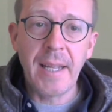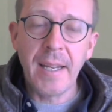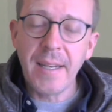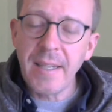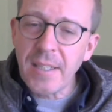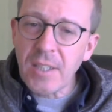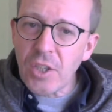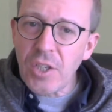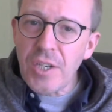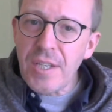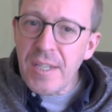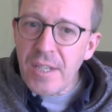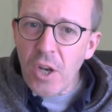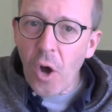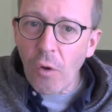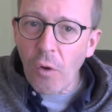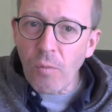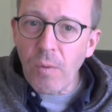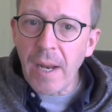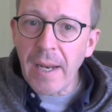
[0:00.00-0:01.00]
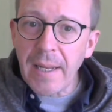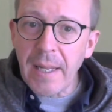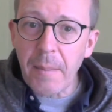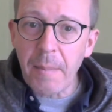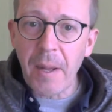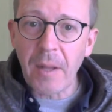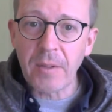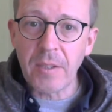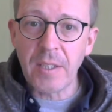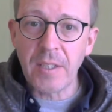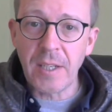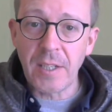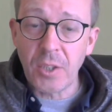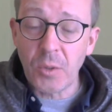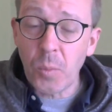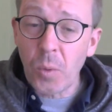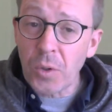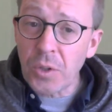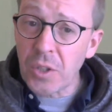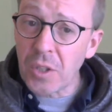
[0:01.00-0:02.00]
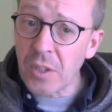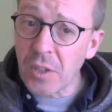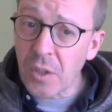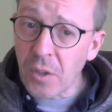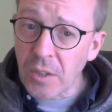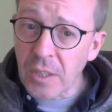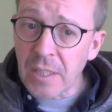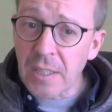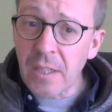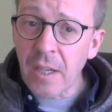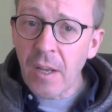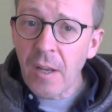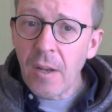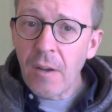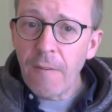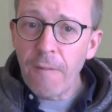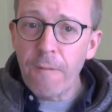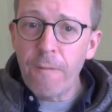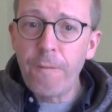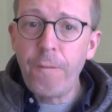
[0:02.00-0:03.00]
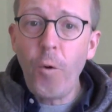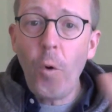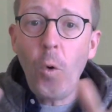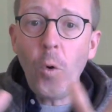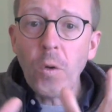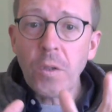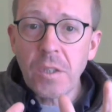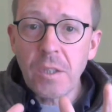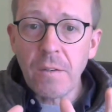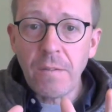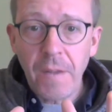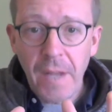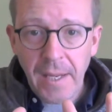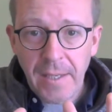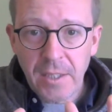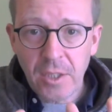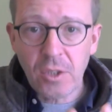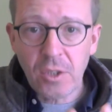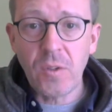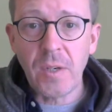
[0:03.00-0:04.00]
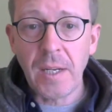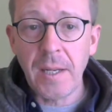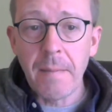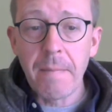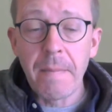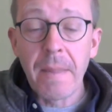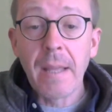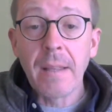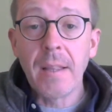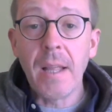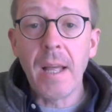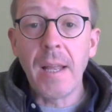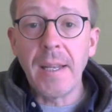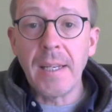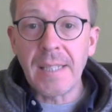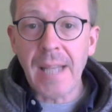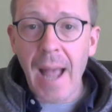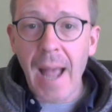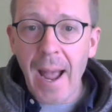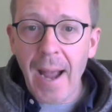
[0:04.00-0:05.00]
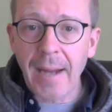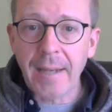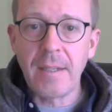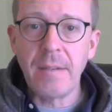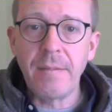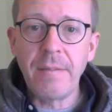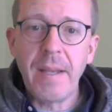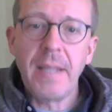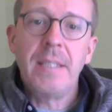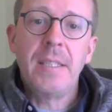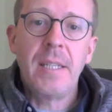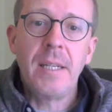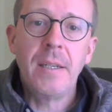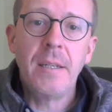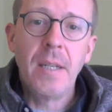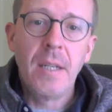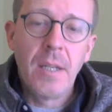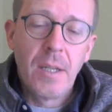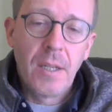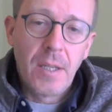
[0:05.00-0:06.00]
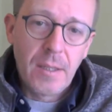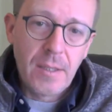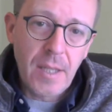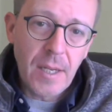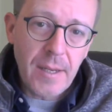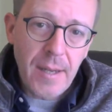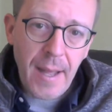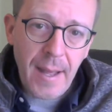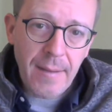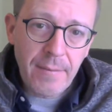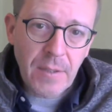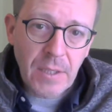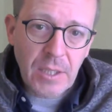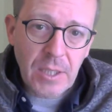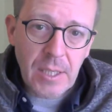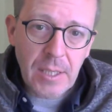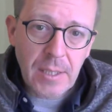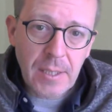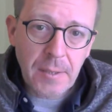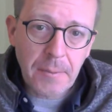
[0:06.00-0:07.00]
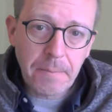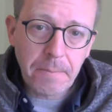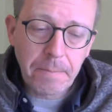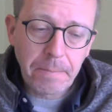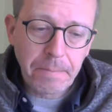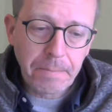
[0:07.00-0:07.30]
And it's not really about the dishwasher. There's all this force of history that is activating the nervous system.